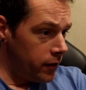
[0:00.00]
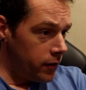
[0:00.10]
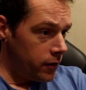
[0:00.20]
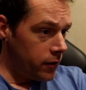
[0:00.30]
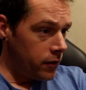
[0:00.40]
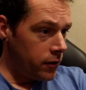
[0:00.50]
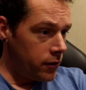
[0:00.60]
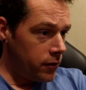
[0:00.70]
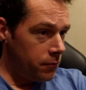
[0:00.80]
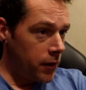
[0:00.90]

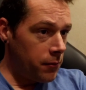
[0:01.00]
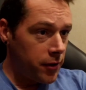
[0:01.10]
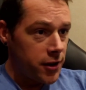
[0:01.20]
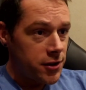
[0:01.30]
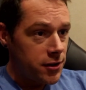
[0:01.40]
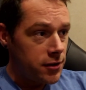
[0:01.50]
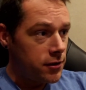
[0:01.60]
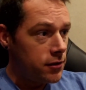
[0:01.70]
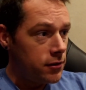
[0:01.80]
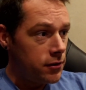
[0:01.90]
And
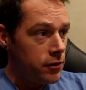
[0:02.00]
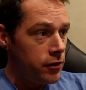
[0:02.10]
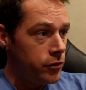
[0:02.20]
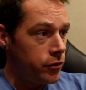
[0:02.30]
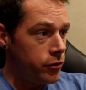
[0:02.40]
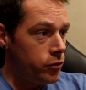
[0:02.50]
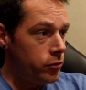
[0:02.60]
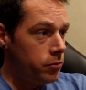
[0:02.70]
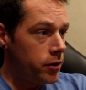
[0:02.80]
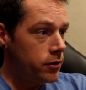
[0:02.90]
plus
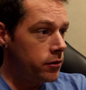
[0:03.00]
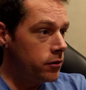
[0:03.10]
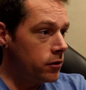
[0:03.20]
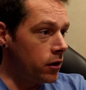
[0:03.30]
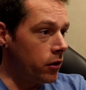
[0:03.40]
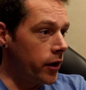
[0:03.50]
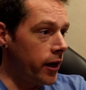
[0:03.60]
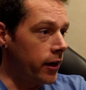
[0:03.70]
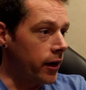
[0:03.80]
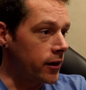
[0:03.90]
YouTube, oh,
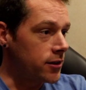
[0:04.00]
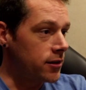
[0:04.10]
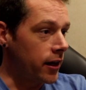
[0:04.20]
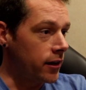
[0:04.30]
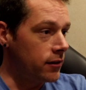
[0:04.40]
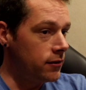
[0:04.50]
hang on a second.